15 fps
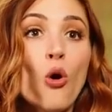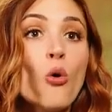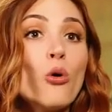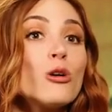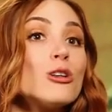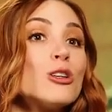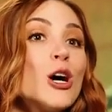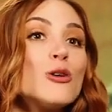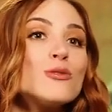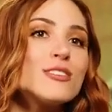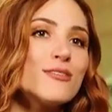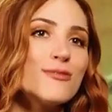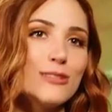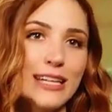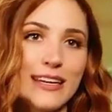or loads
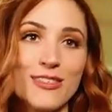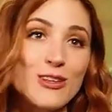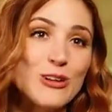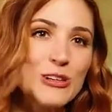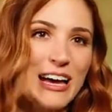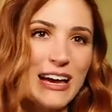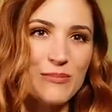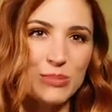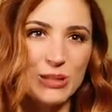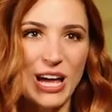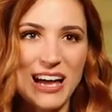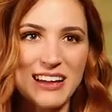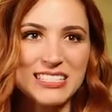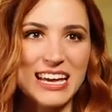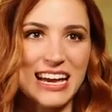of lethal and
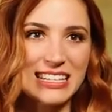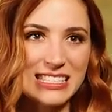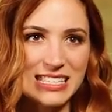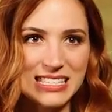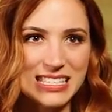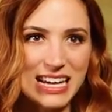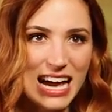blocked hexes